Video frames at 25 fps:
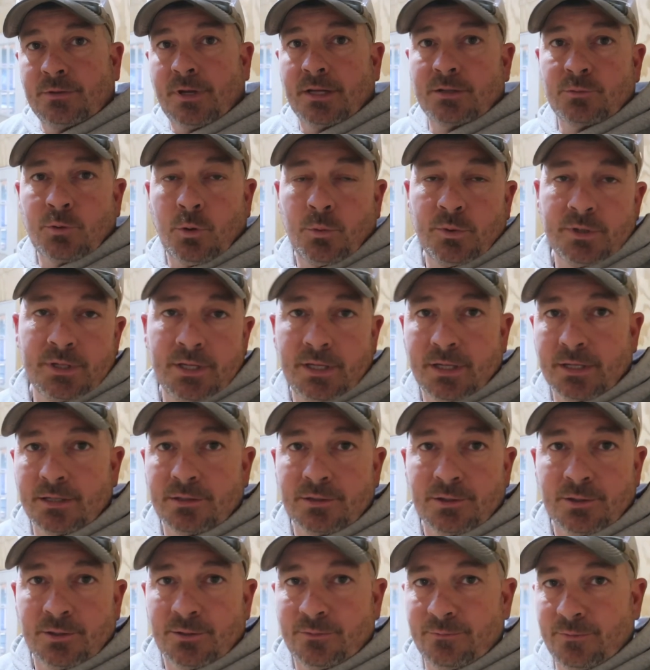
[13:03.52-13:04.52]
that's what we dig.
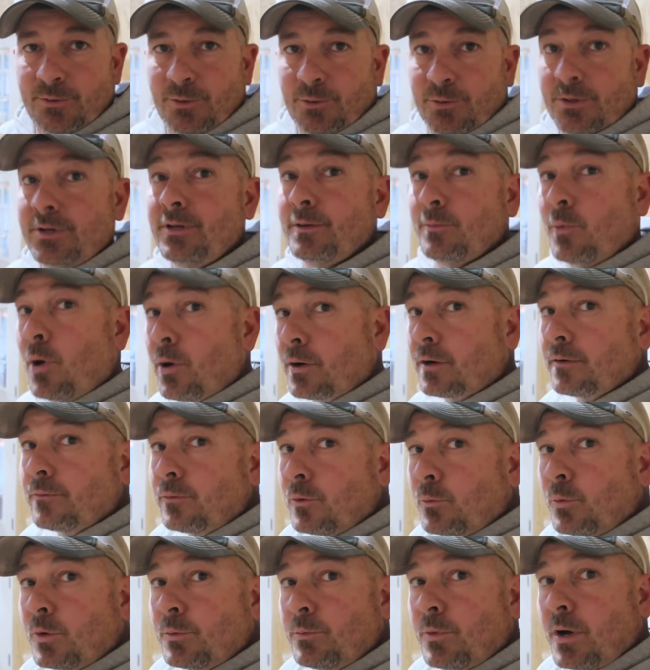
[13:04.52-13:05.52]
So if you're in the market
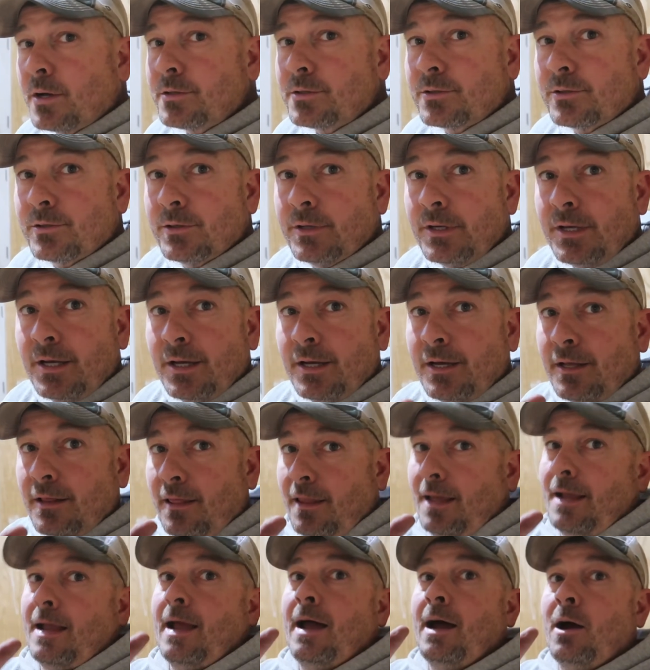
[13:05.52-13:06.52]
for a Woodmizer,
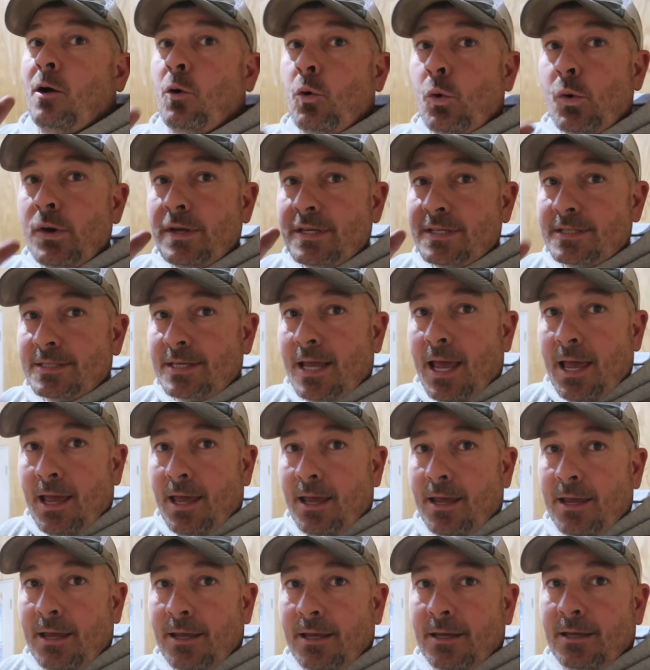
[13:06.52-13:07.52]
like I always
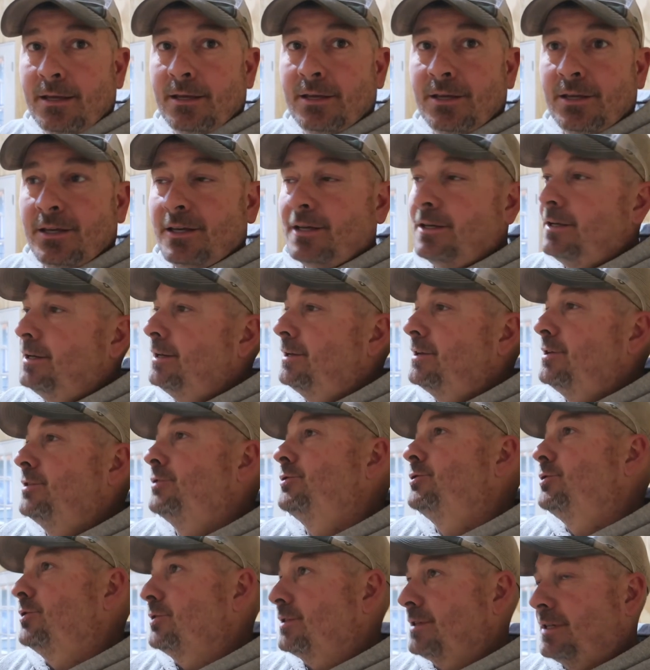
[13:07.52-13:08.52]
say,
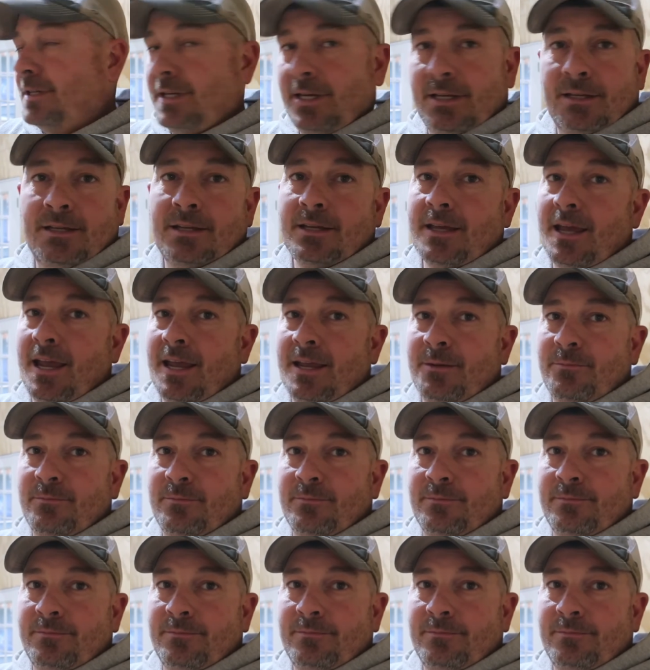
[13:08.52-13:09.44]
just get in the game.